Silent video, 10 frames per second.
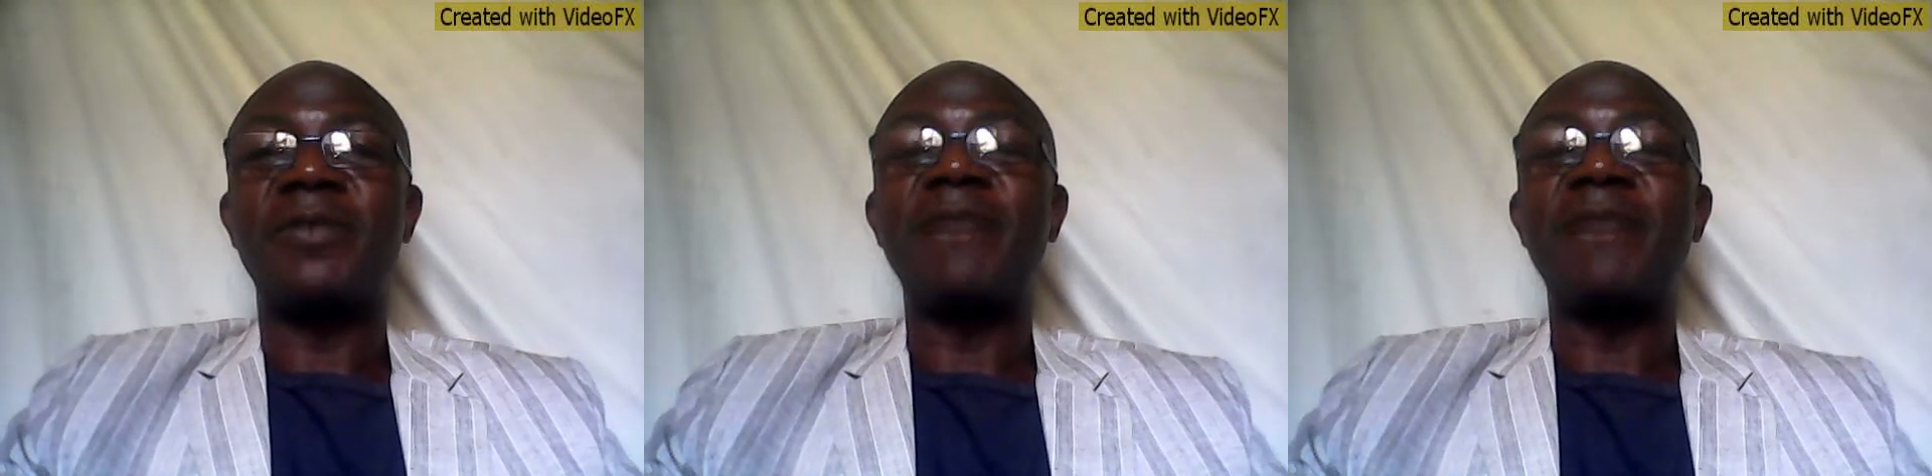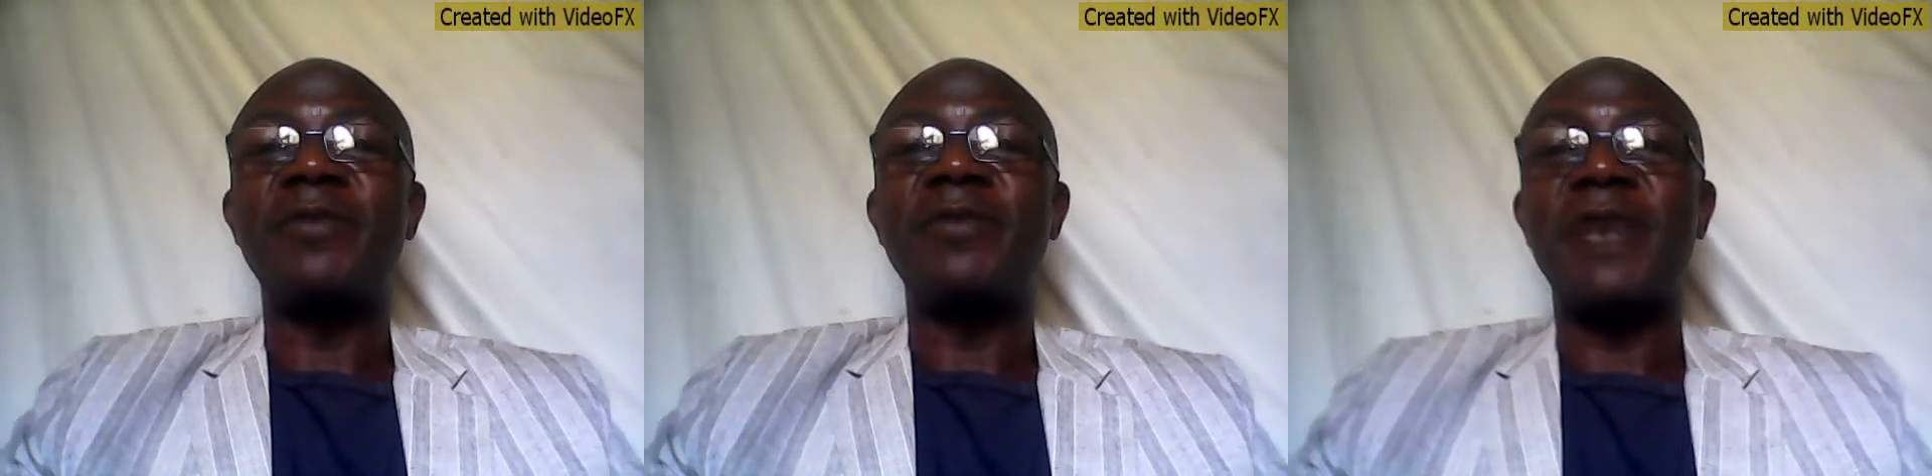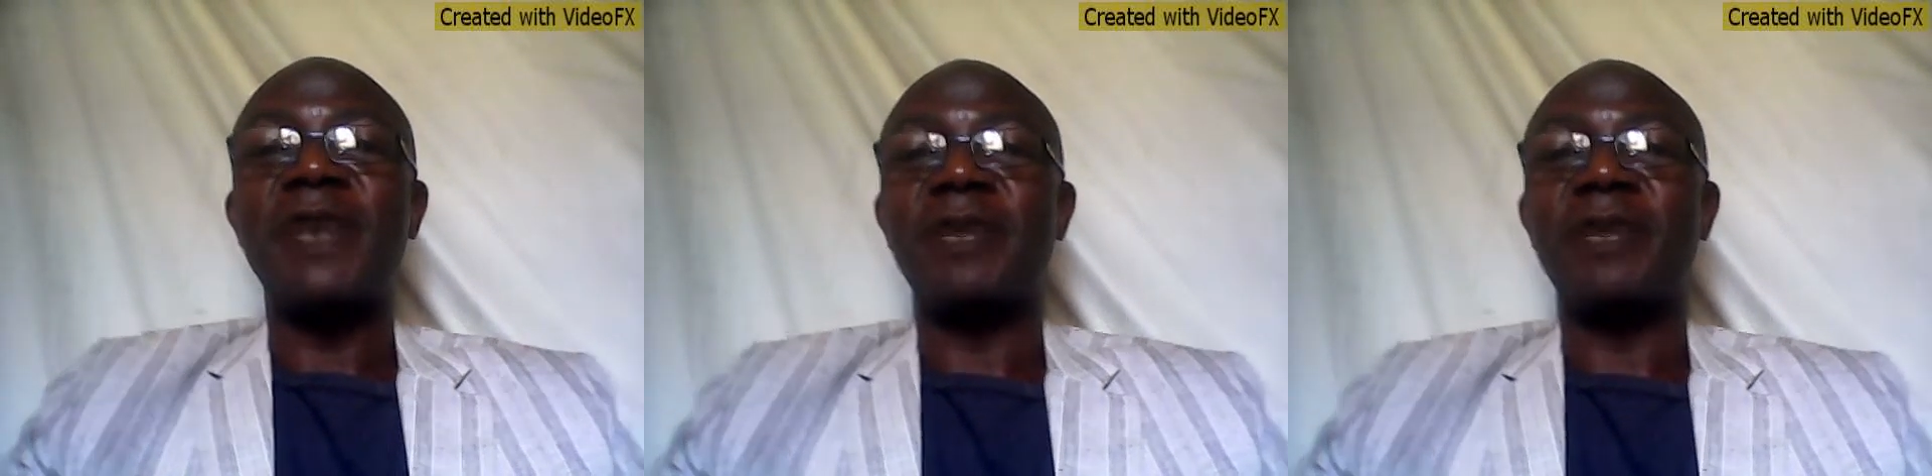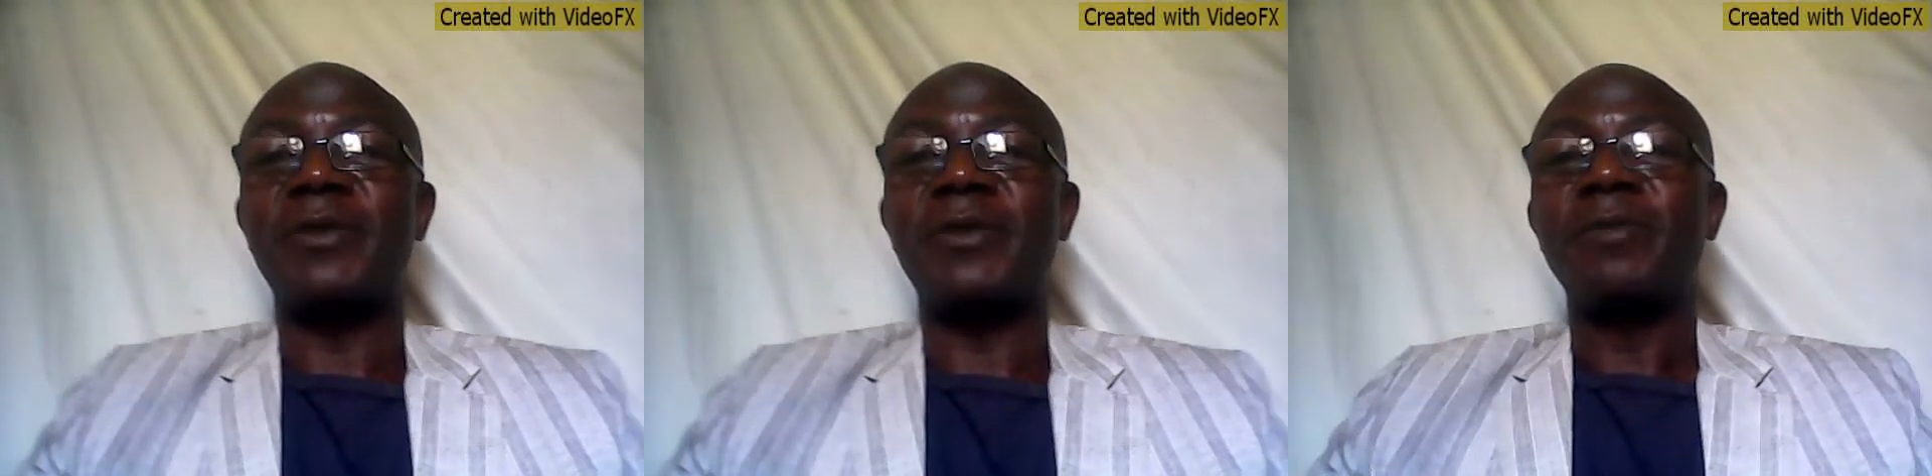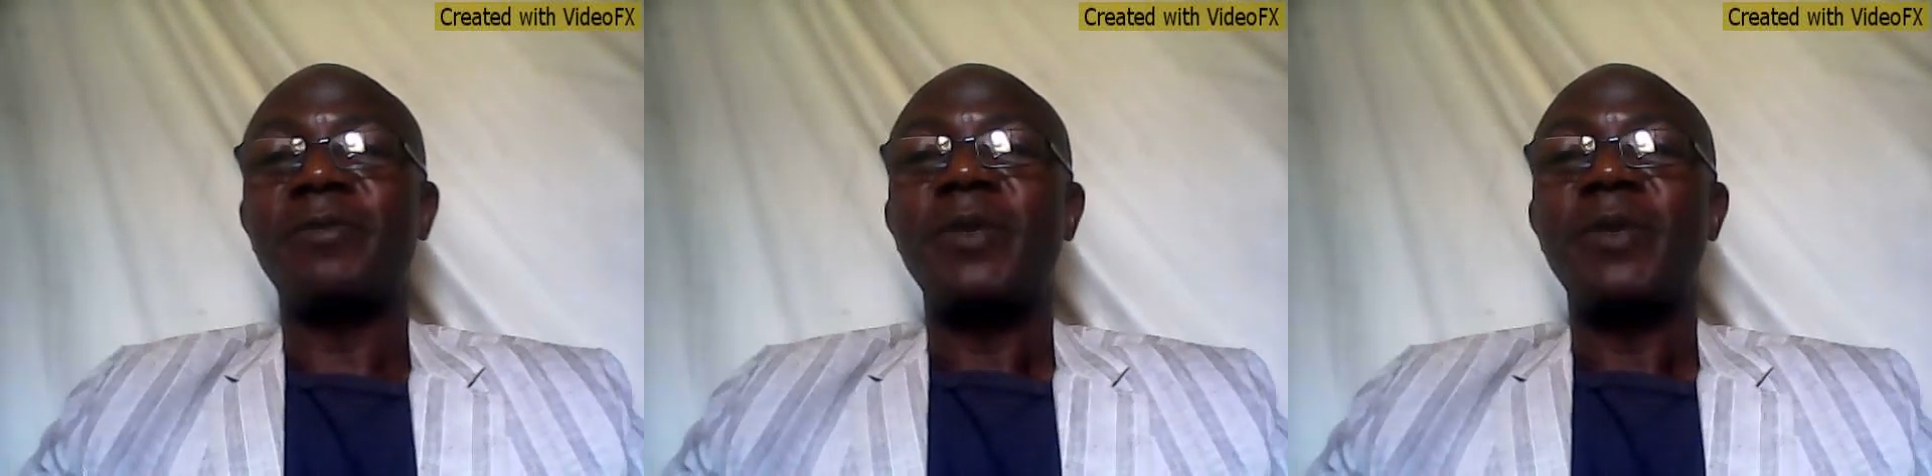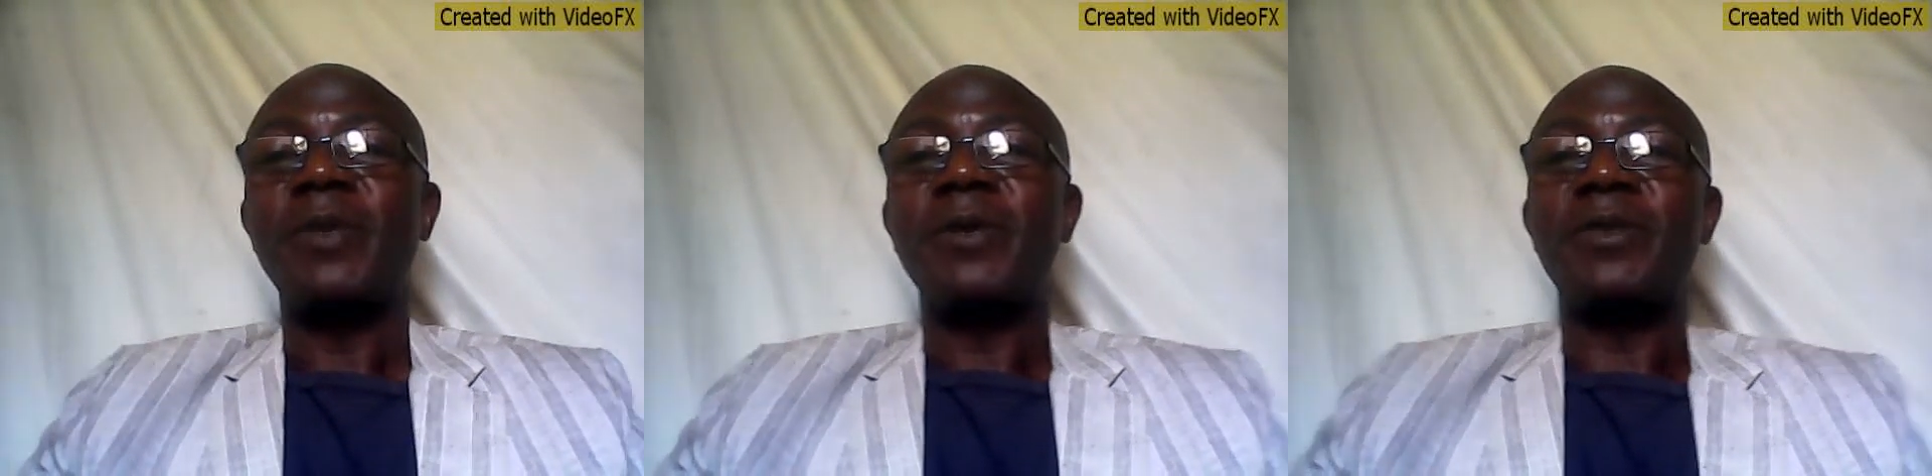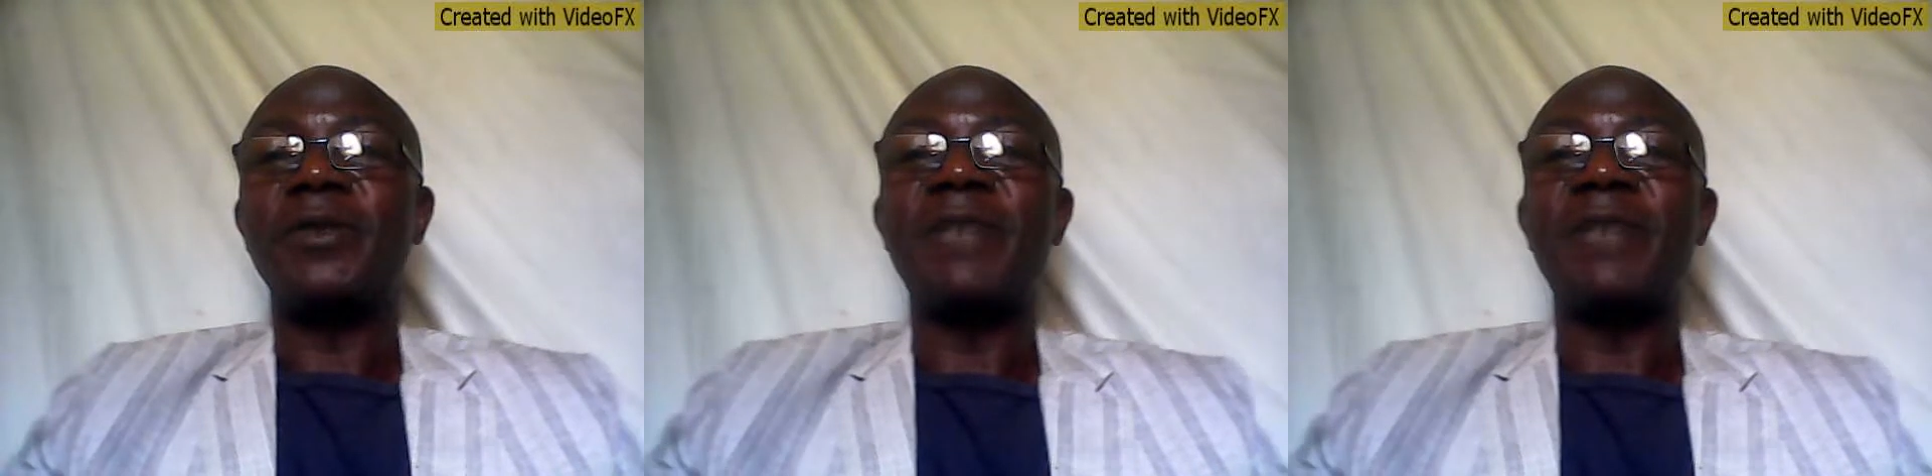Timetable helps. You
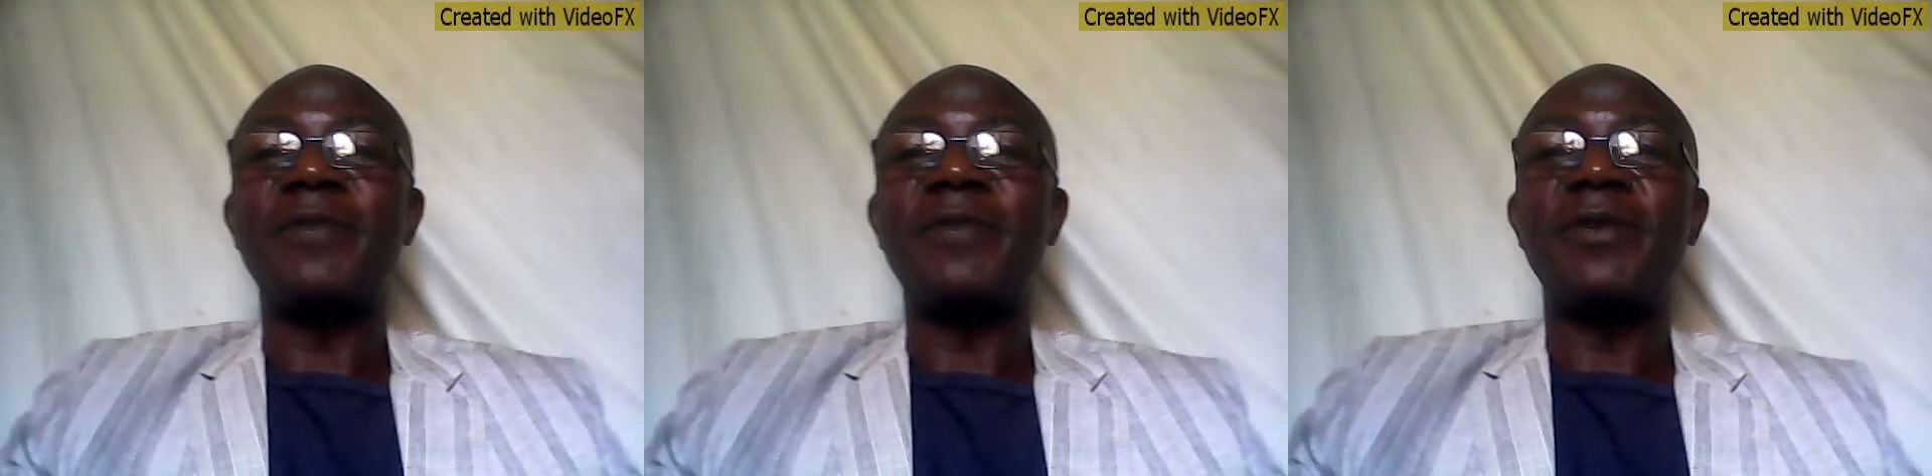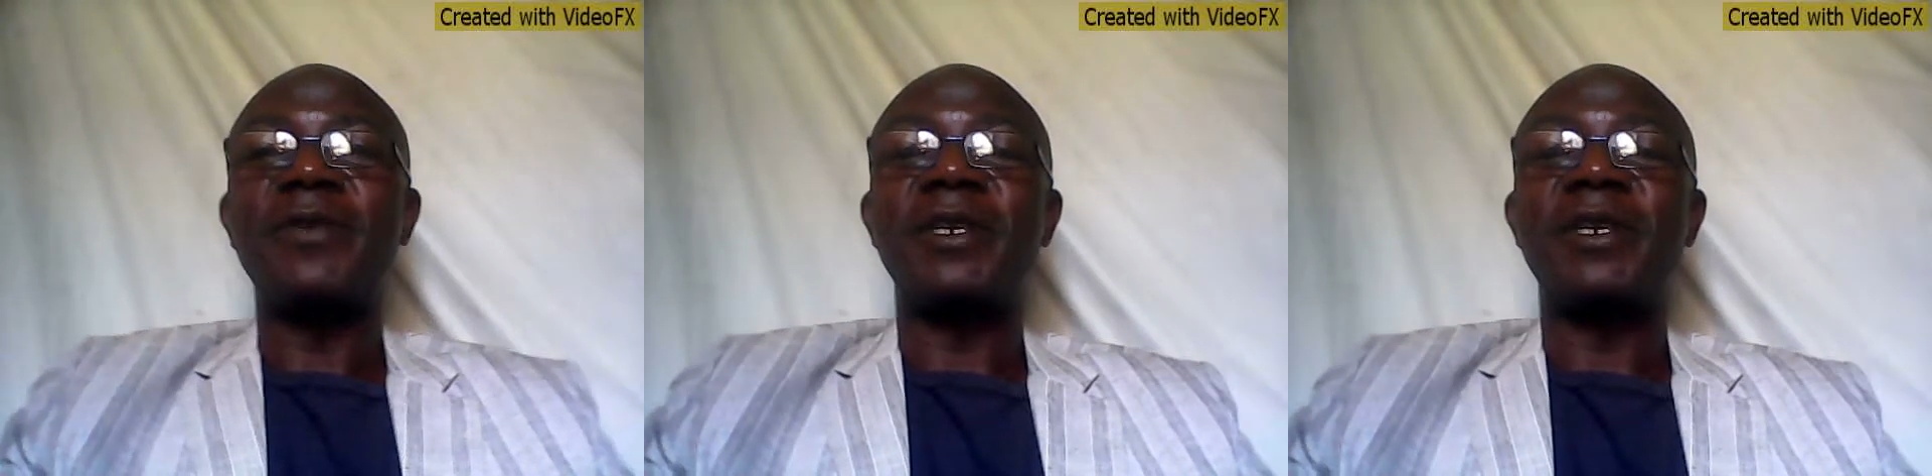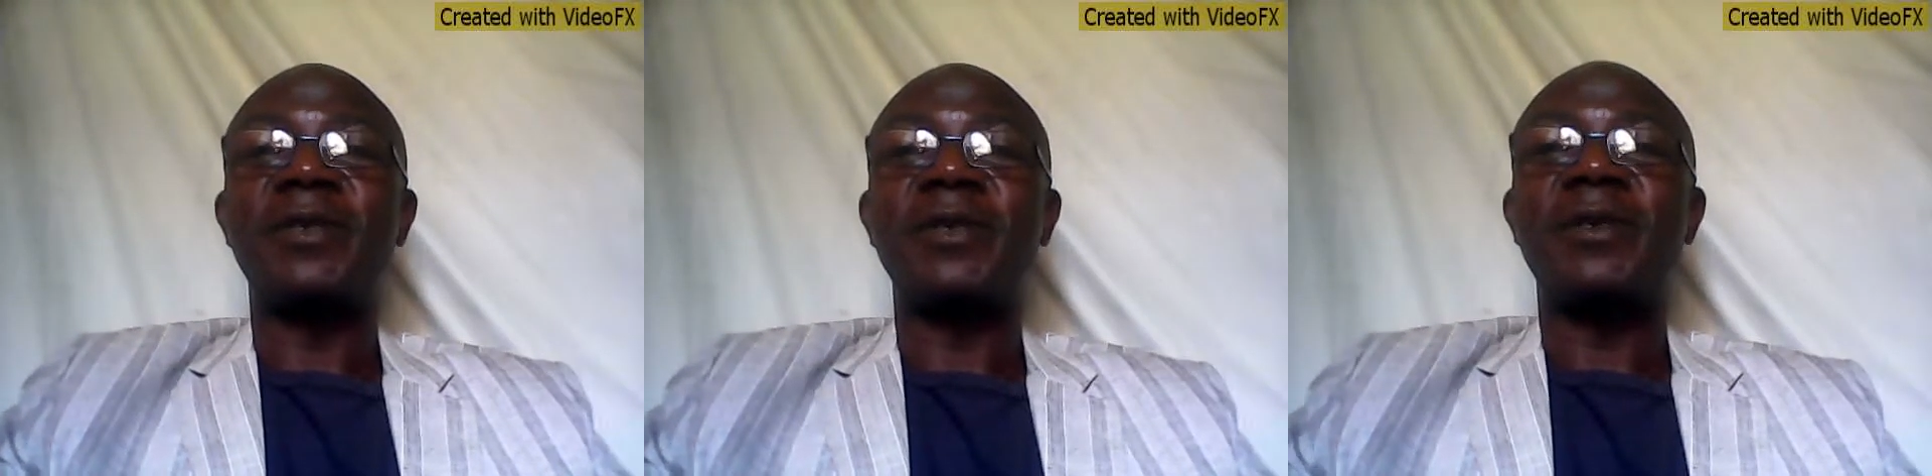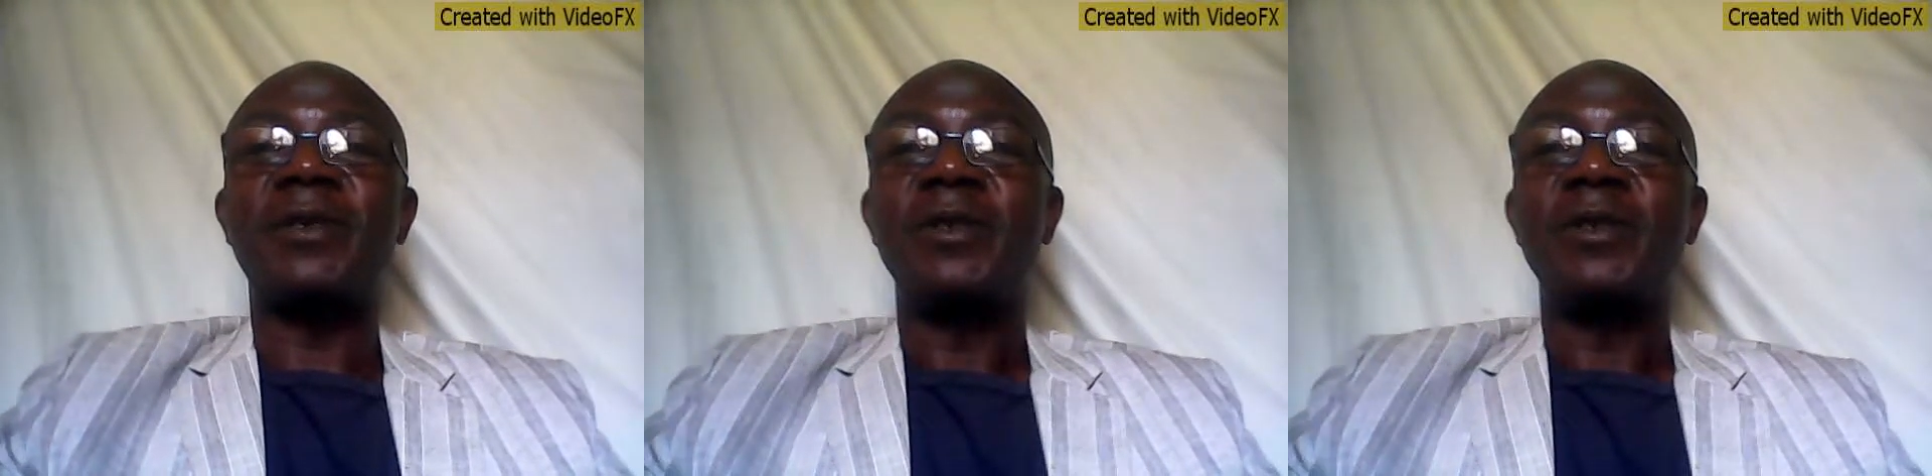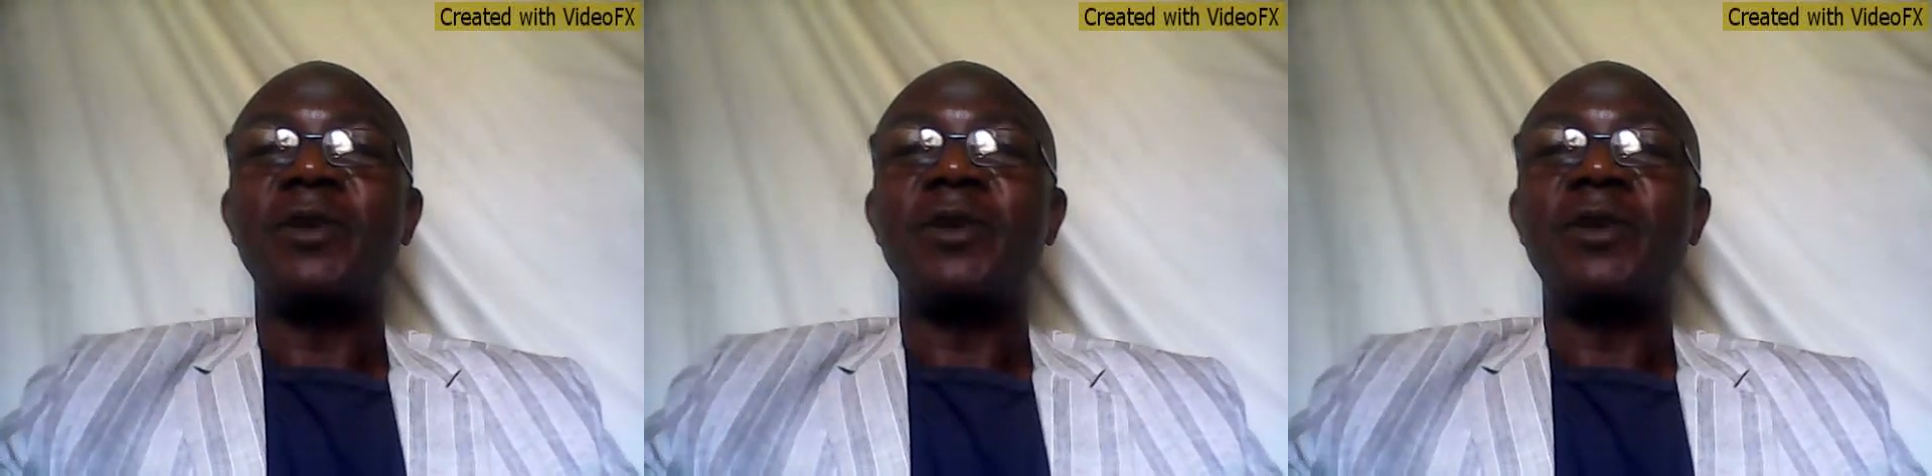know, timetable is